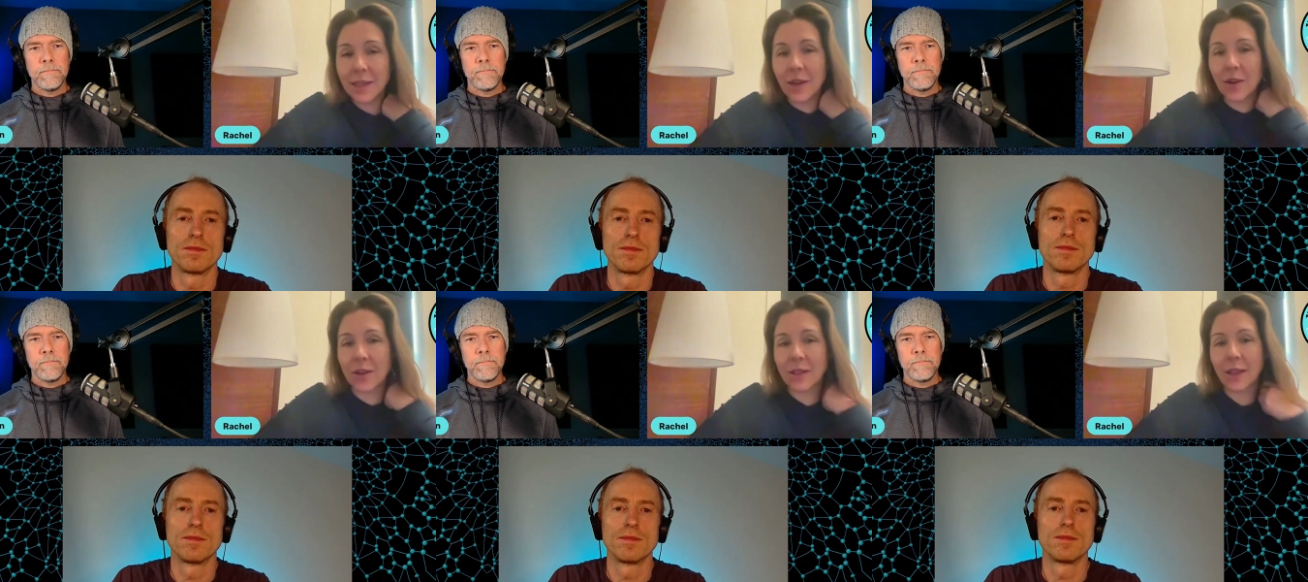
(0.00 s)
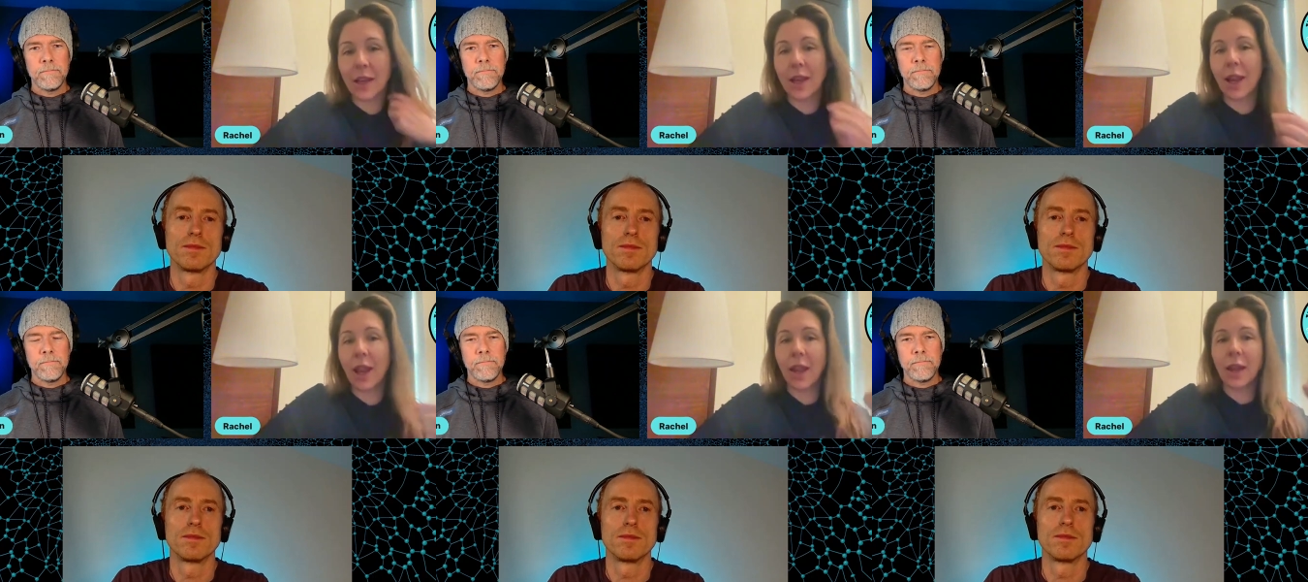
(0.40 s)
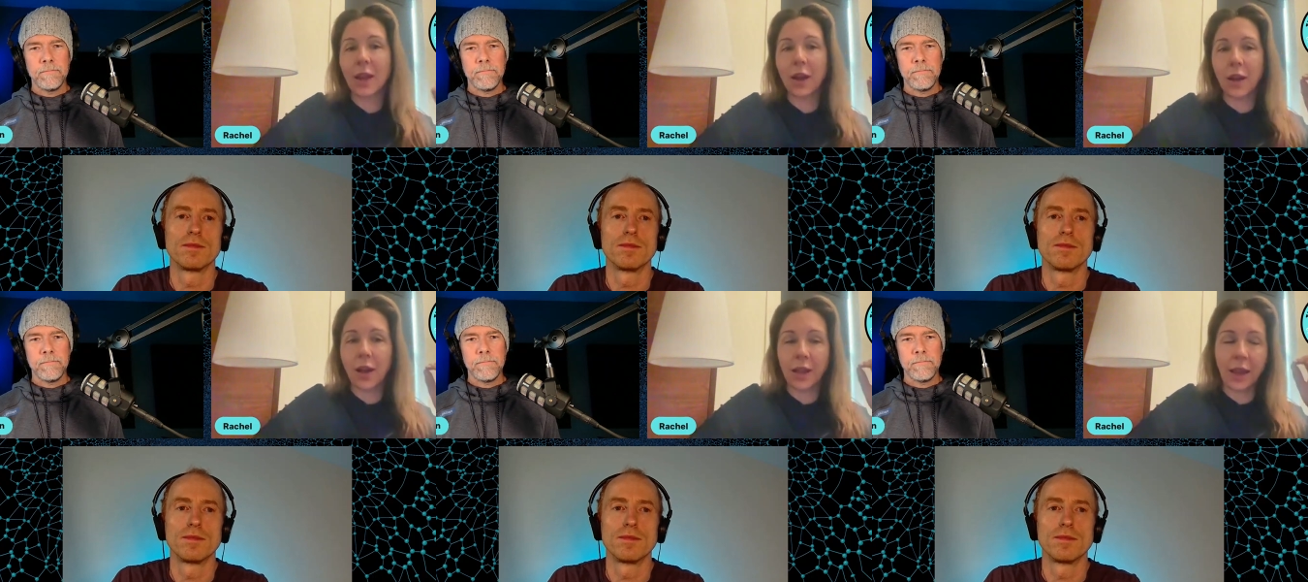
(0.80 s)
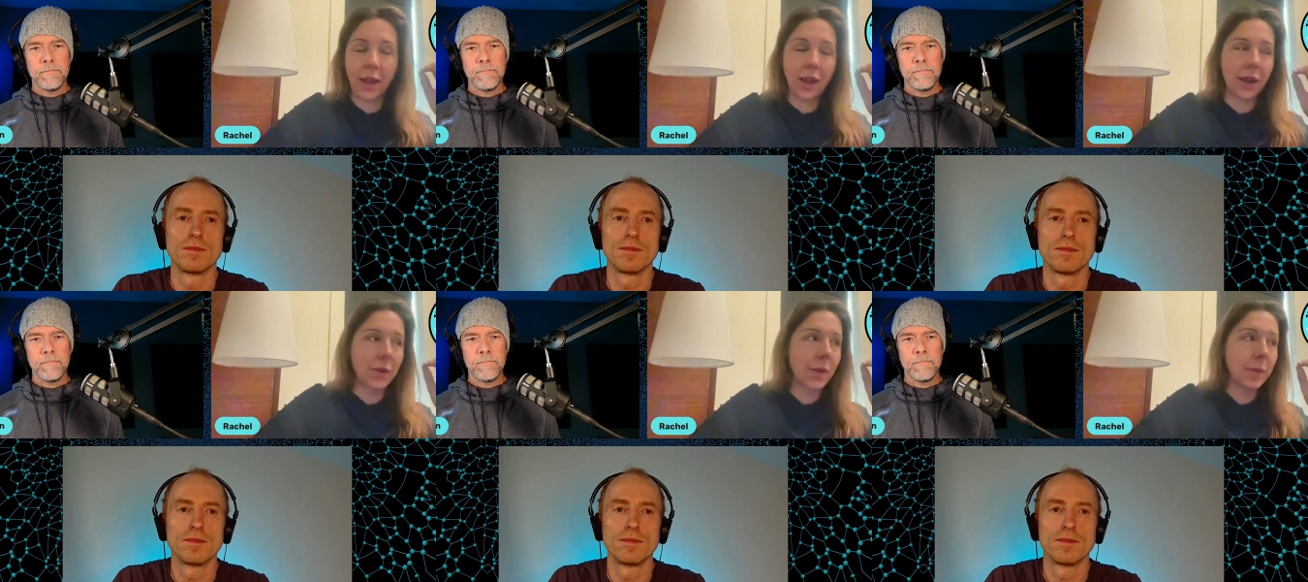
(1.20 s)
Speaker 1: And
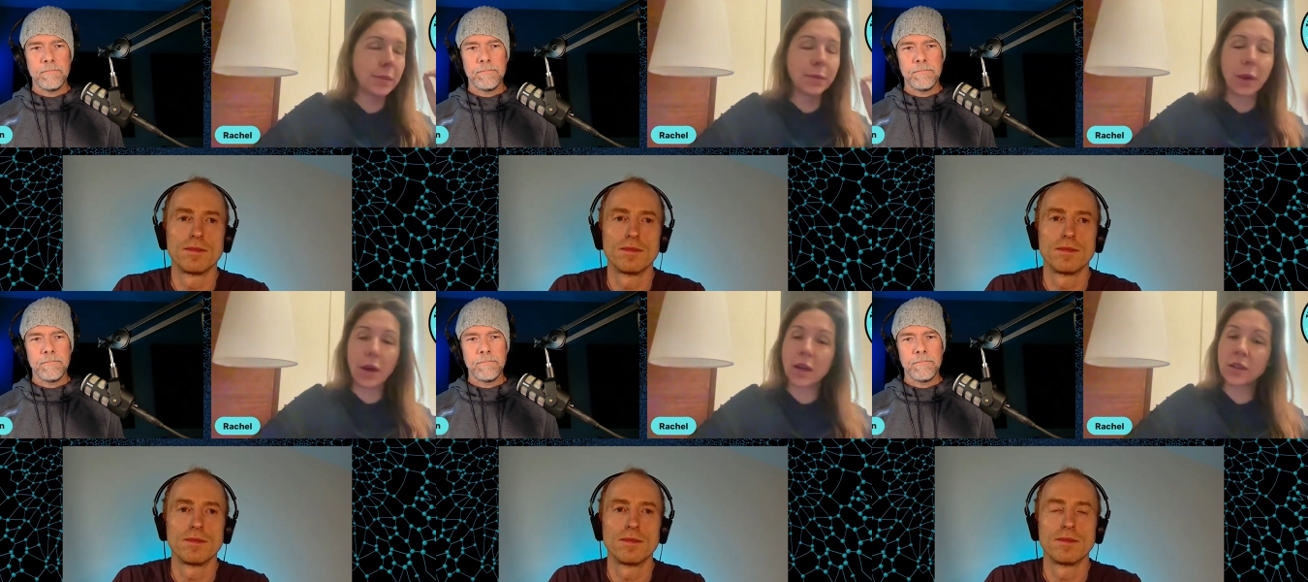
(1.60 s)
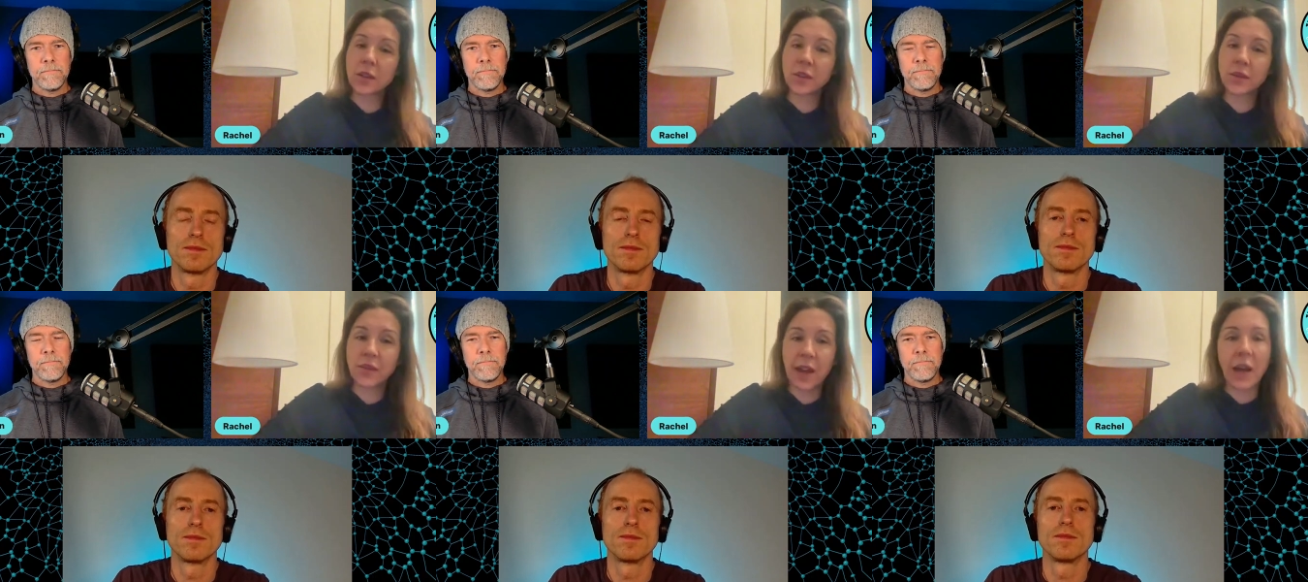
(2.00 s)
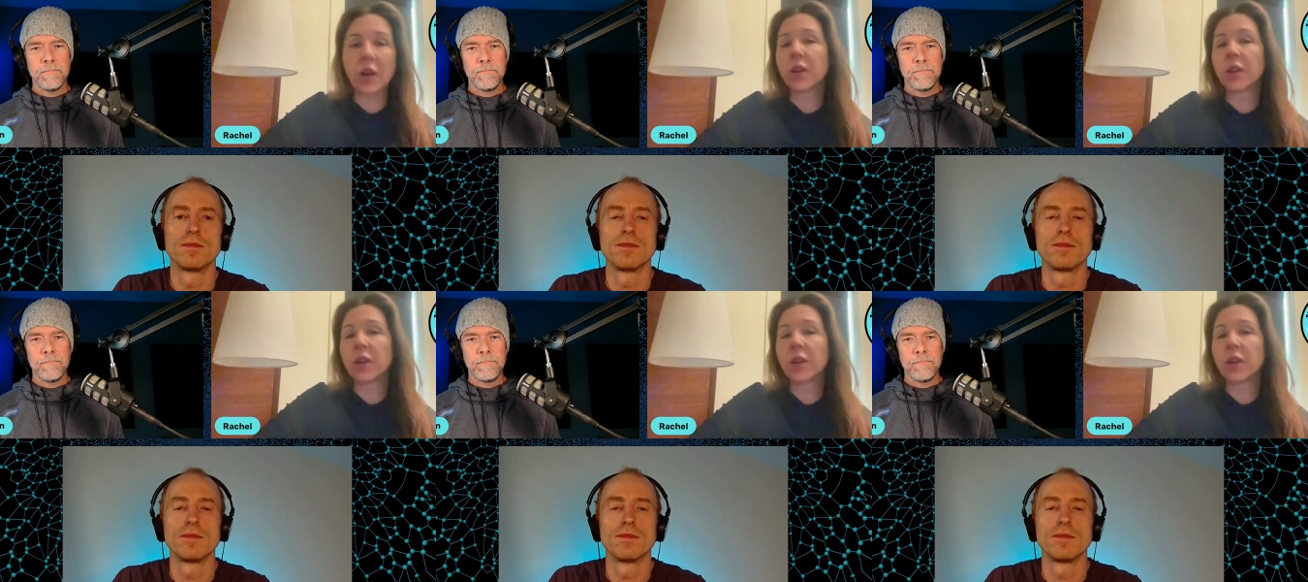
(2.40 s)
unless there is a